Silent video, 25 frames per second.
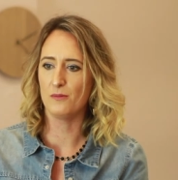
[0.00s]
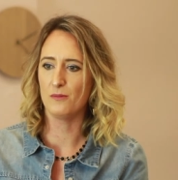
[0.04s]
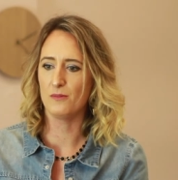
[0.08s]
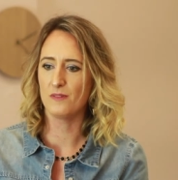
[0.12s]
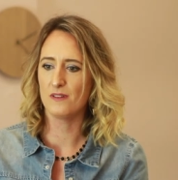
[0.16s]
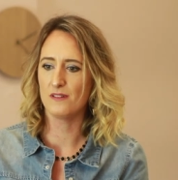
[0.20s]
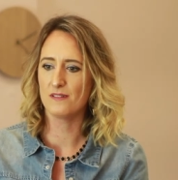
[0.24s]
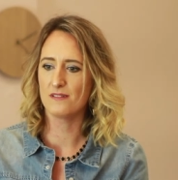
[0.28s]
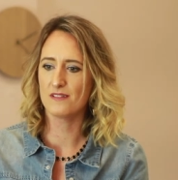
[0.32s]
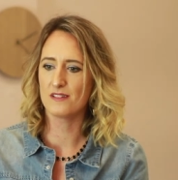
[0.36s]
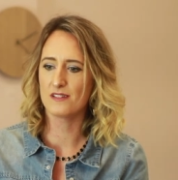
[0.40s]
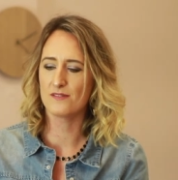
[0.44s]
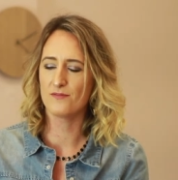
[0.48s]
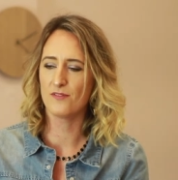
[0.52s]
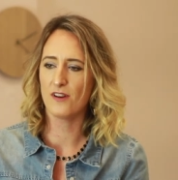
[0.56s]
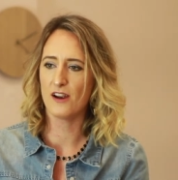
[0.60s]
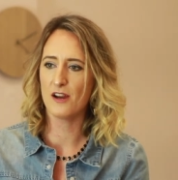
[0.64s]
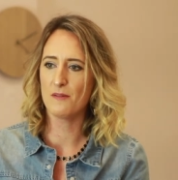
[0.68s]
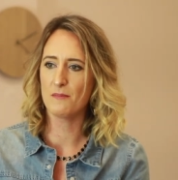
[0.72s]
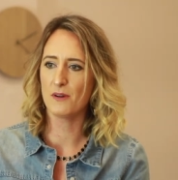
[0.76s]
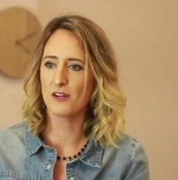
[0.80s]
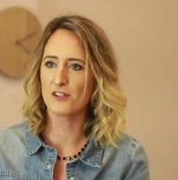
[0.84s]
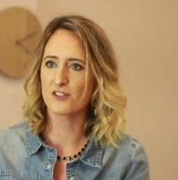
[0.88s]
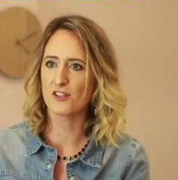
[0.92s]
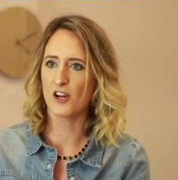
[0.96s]
There's very
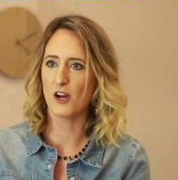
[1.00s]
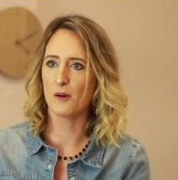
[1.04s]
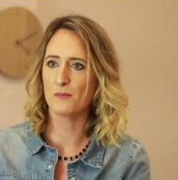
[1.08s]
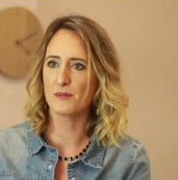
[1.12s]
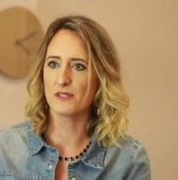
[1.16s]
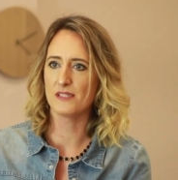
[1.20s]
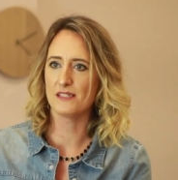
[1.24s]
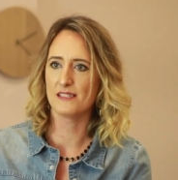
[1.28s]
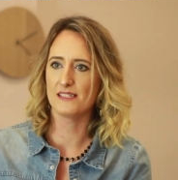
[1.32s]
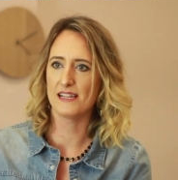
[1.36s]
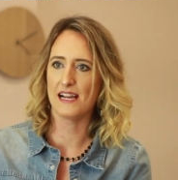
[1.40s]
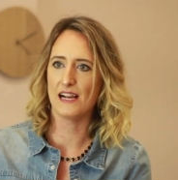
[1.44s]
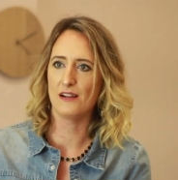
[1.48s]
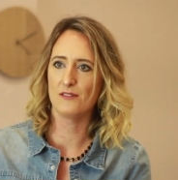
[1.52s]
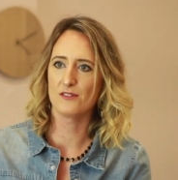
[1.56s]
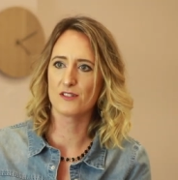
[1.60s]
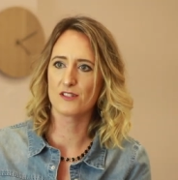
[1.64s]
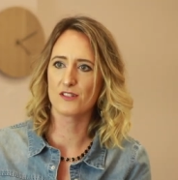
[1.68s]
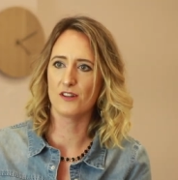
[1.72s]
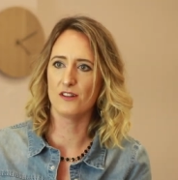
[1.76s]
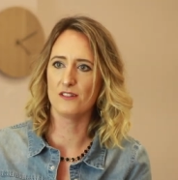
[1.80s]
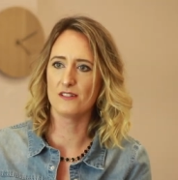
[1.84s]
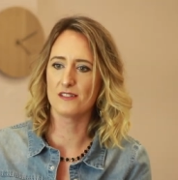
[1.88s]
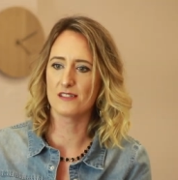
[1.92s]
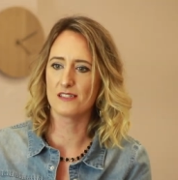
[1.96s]
much ups and downs
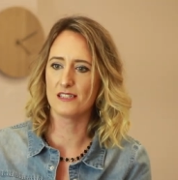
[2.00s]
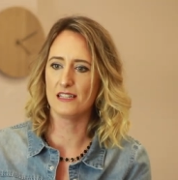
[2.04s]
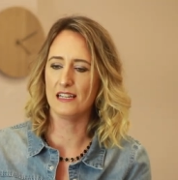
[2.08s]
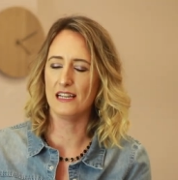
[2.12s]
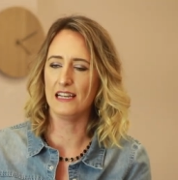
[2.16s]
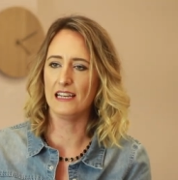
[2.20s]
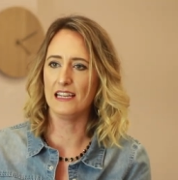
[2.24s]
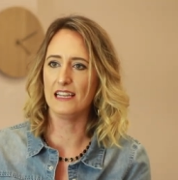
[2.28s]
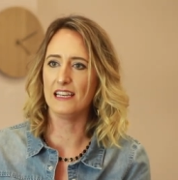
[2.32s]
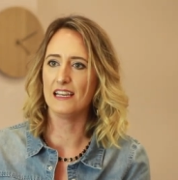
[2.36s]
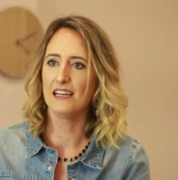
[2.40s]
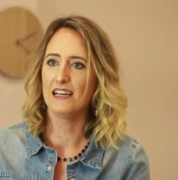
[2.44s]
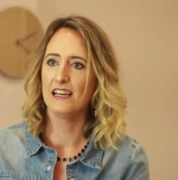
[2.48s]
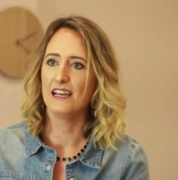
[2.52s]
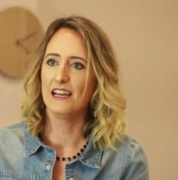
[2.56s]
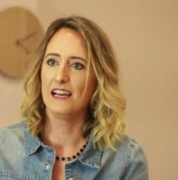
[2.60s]
constantly,